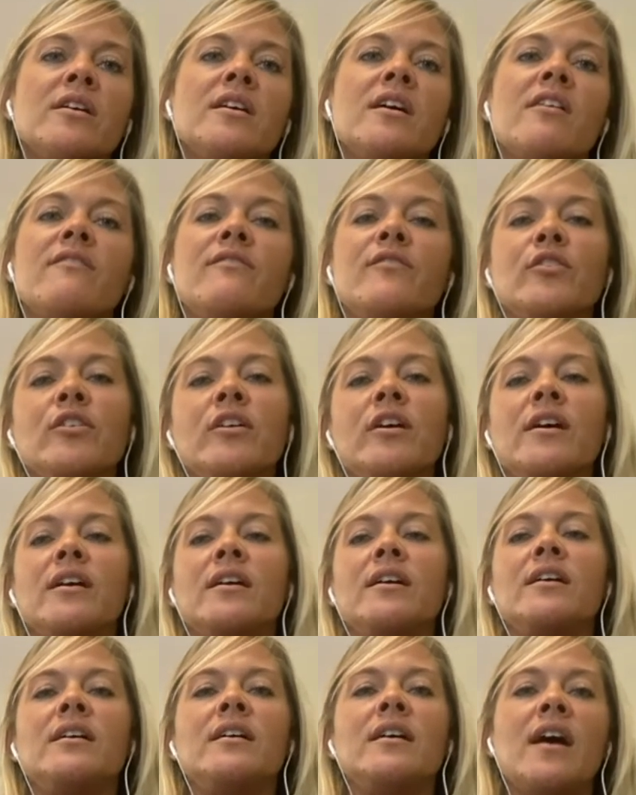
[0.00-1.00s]
I feel like
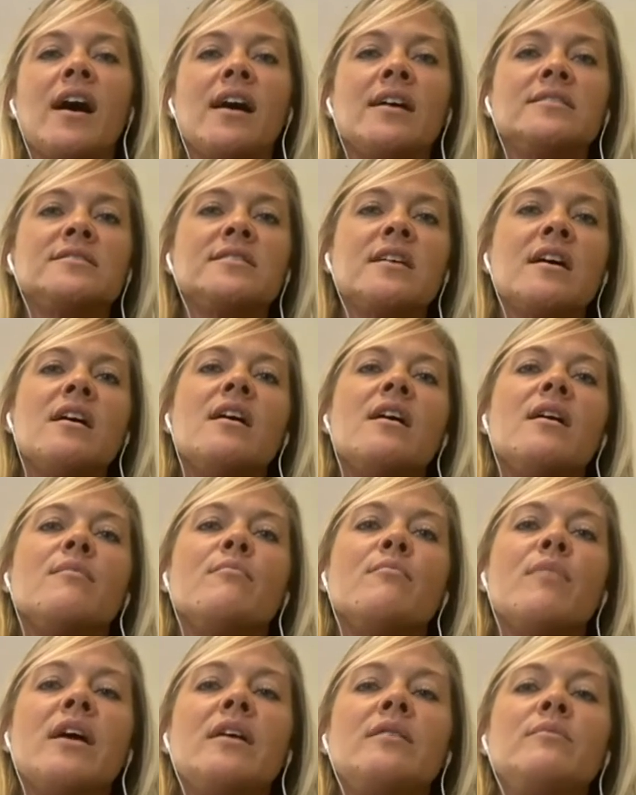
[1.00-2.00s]
it has
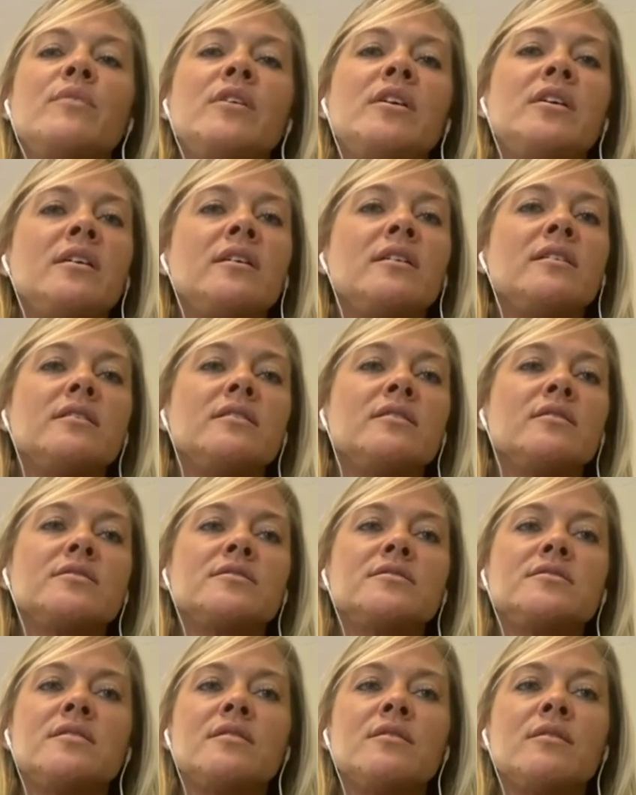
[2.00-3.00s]
made me
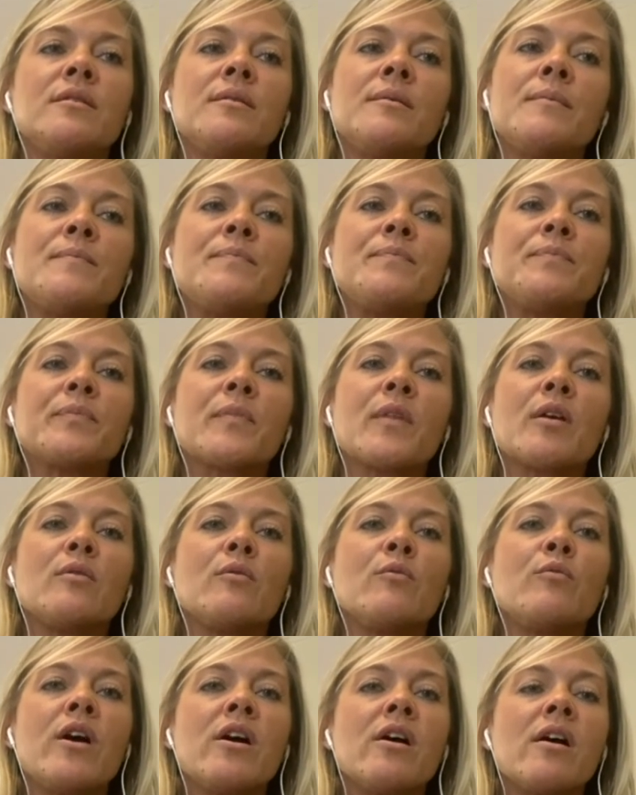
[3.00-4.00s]
to um,
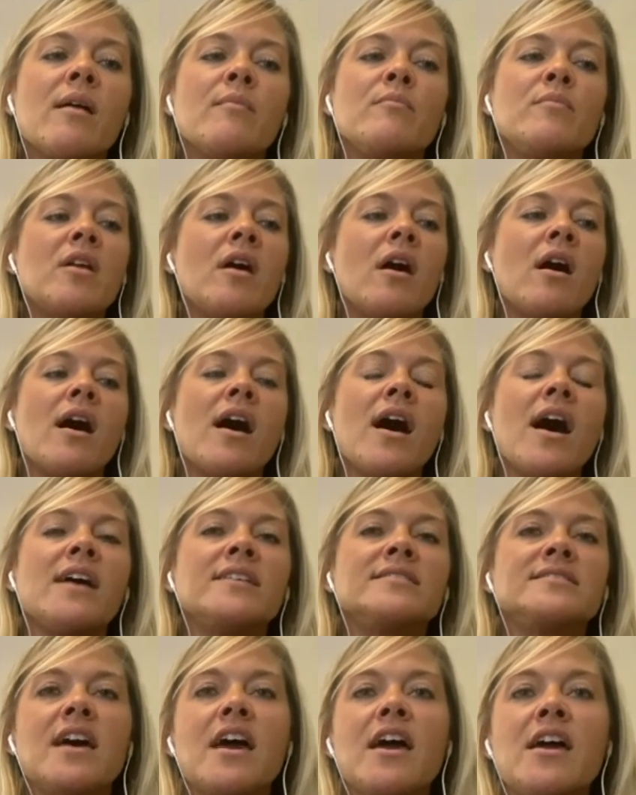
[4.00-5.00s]
where I'm not
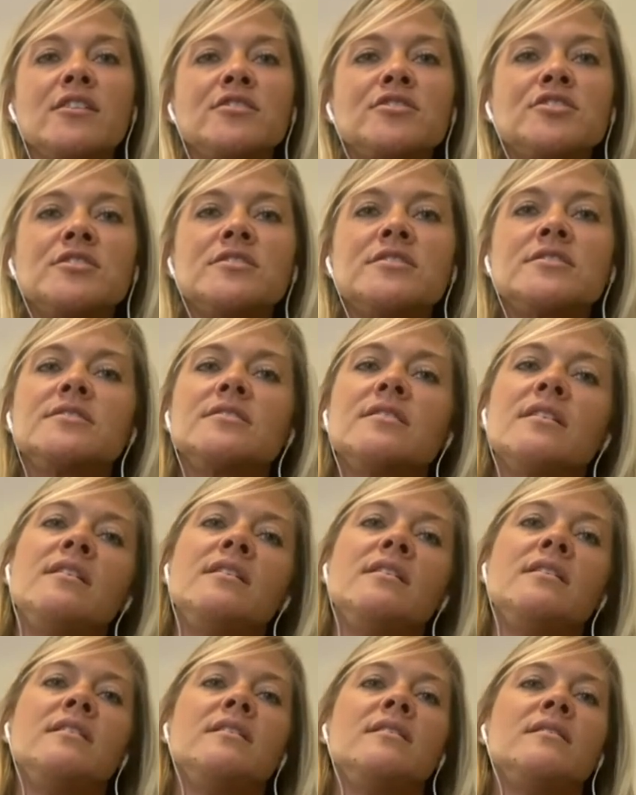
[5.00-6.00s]
as anxious
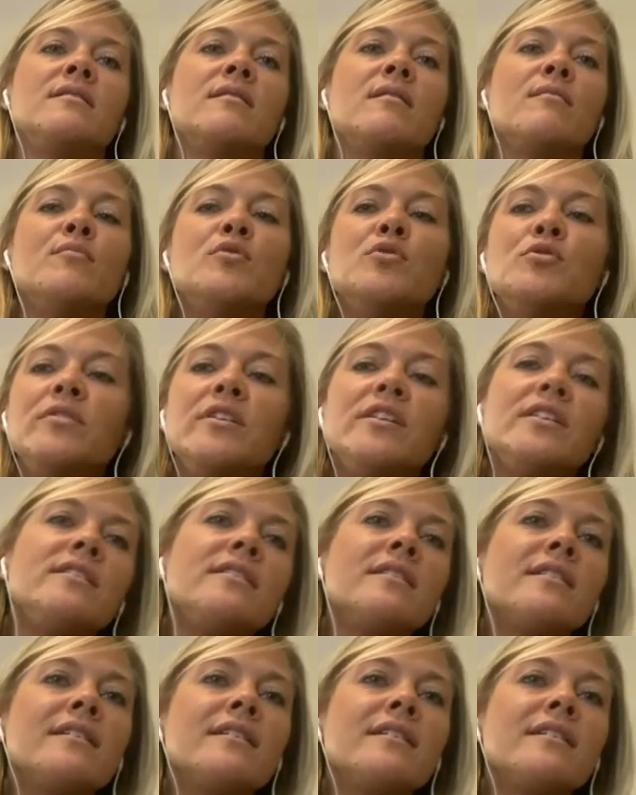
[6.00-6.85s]
and moody.